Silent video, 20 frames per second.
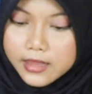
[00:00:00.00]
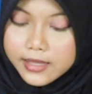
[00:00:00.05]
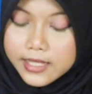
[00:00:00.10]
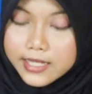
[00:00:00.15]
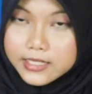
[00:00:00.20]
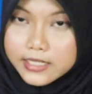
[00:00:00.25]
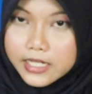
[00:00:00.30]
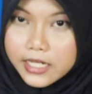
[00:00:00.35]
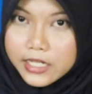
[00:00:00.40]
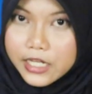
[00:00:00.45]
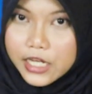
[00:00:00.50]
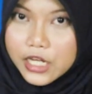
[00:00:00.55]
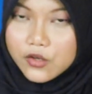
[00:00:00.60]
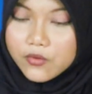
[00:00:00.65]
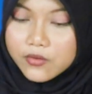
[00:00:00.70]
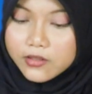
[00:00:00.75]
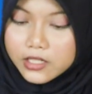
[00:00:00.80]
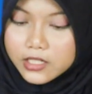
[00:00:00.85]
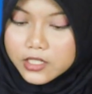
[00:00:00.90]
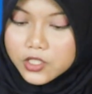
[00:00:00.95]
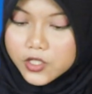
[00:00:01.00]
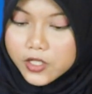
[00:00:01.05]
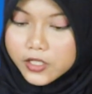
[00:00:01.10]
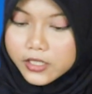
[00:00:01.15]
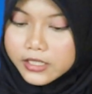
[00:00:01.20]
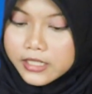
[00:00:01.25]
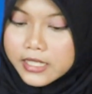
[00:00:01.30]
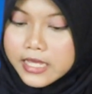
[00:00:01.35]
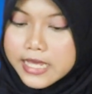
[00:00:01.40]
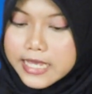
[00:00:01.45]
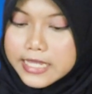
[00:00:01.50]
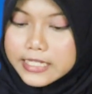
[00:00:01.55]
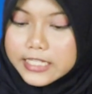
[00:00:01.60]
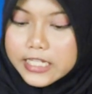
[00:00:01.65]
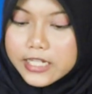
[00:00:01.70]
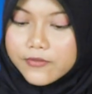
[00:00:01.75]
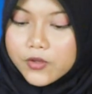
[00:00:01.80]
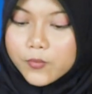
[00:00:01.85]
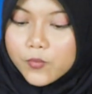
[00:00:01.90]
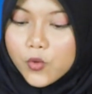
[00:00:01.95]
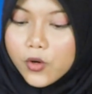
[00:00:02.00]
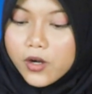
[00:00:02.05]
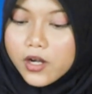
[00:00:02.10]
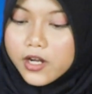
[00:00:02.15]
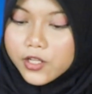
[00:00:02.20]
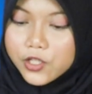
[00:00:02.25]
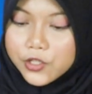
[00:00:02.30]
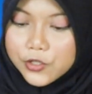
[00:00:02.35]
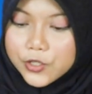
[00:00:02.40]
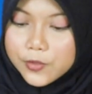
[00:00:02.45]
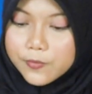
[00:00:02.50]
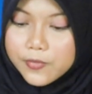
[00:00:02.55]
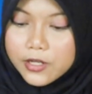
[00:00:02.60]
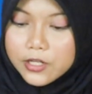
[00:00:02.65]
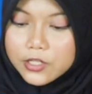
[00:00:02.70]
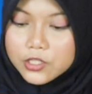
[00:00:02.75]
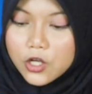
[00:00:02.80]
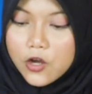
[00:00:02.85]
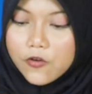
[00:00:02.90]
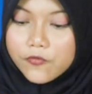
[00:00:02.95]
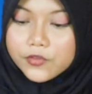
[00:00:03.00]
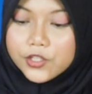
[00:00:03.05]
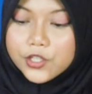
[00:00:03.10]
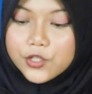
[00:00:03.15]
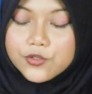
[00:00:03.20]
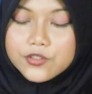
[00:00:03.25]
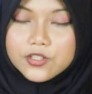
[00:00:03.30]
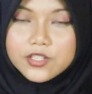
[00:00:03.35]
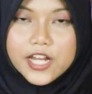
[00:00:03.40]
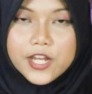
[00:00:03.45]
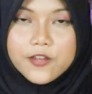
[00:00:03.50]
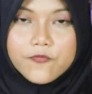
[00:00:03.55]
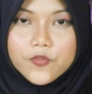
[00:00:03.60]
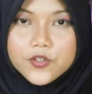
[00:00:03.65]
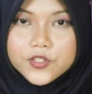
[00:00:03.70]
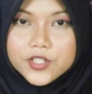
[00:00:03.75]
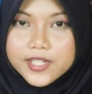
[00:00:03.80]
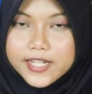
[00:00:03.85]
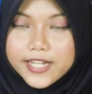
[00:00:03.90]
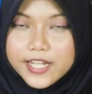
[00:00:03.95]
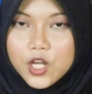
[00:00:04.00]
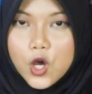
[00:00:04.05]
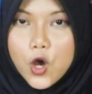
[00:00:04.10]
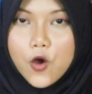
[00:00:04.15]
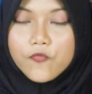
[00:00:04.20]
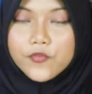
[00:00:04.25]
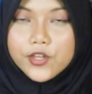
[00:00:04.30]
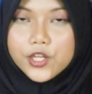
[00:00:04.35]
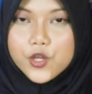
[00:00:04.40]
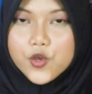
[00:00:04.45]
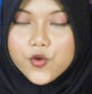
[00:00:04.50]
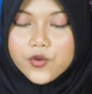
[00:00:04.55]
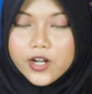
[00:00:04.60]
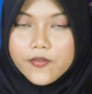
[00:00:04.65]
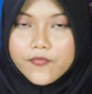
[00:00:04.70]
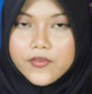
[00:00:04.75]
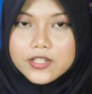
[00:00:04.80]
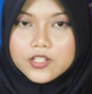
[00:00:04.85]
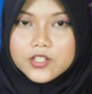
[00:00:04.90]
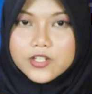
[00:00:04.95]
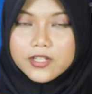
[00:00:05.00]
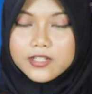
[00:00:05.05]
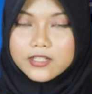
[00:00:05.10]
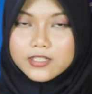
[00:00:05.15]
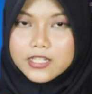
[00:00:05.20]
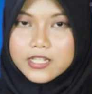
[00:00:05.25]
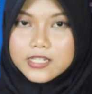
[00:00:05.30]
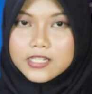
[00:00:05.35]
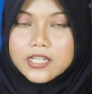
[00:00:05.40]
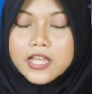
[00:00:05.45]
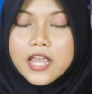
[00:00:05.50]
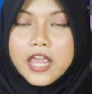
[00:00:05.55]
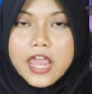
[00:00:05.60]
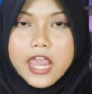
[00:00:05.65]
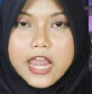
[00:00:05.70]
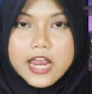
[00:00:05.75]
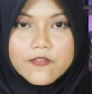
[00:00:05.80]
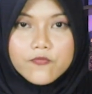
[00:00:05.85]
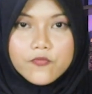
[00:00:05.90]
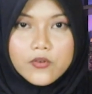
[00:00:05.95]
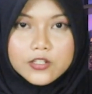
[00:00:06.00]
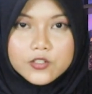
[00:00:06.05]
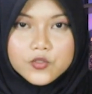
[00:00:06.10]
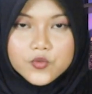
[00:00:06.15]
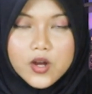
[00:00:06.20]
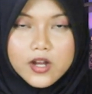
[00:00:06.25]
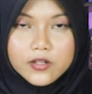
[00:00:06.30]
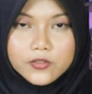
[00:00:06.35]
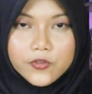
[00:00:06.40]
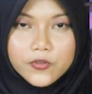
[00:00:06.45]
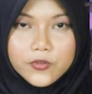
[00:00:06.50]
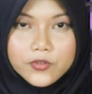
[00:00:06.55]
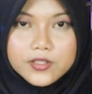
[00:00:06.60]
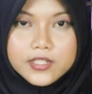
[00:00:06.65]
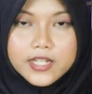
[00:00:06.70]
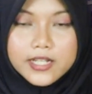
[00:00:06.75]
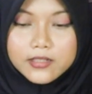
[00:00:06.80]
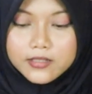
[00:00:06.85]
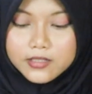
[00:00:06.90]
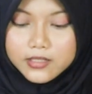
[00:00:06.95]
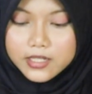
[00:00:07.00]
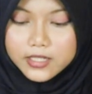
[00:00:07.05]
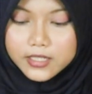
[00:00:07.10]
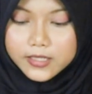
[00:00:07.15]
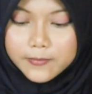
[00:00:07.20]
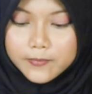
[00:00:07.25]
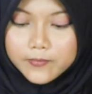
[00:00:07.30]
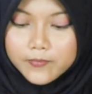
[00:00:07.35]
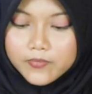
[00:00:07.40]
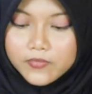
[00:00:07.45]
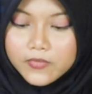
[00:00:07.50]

This in Indonesia is even more acute because of the huge diversity of geographic challenges and infrastructural challenges.